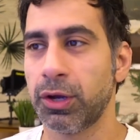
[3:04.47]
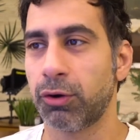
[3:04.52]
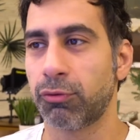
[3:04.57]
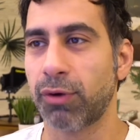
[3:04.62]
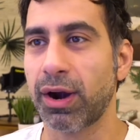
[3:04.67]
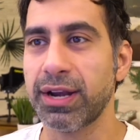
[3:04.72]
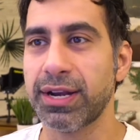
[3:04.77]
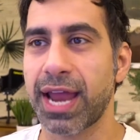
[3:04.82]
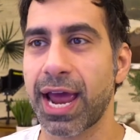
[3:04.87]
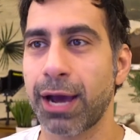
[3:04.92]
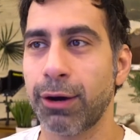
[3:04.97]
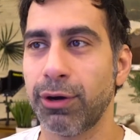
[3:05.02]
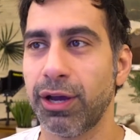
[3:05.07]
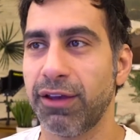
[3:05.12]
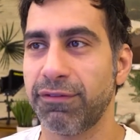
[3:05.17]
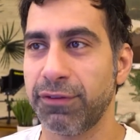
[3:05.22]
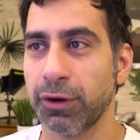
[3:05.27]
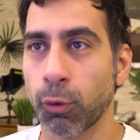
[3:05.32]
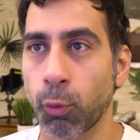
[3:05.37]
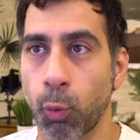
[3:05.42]
Right now,
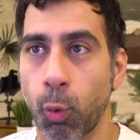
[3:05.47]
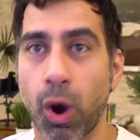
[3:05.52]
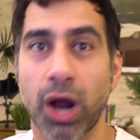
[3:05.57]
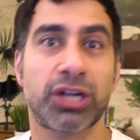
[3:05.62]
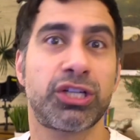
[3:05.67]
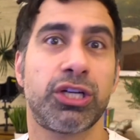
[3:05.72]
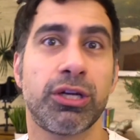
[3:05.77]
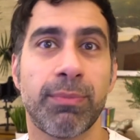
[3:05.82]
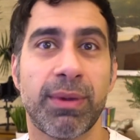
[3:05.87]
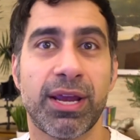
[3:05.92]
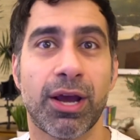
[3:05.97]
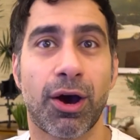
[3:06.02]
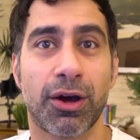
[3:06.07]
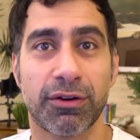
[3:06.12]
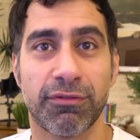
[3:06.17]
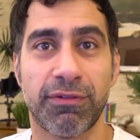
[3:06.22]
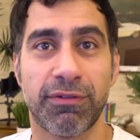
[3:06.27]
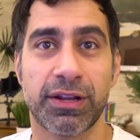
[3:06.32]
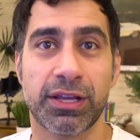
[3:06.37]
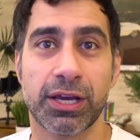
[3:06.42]
if you're watching me on a
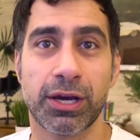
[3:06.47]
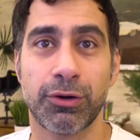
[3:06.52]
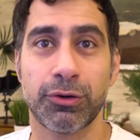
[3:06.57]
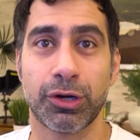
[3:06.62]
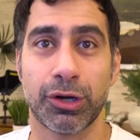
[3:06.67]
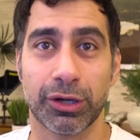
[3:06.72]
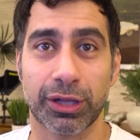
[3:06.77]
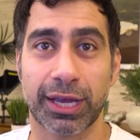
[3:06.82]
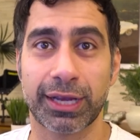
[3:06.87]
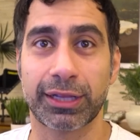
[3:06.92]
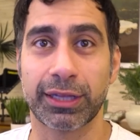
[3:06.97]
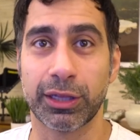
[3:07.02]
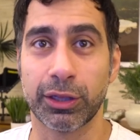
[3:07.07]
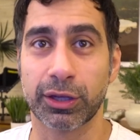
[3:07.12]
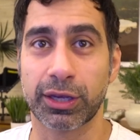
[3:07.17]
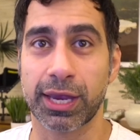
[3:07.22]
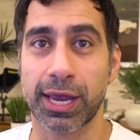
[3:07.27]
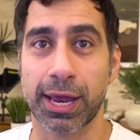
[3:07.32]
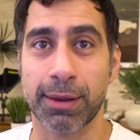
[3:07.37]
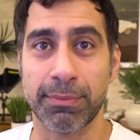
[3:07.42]
video, you're likely
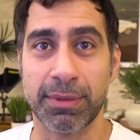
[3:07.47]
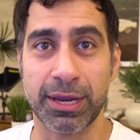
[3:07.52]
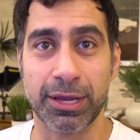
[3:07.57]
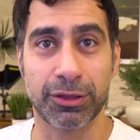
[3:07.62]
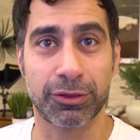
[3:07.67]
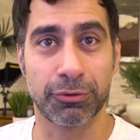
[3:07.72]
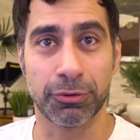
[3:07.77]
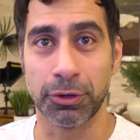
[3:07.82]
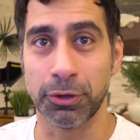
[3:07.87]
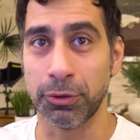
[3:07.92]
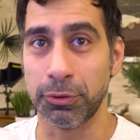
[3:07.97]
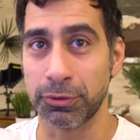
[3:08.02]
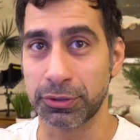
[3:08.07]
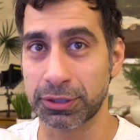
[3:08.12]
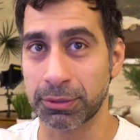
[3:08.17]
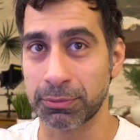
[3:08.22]
looking at me through some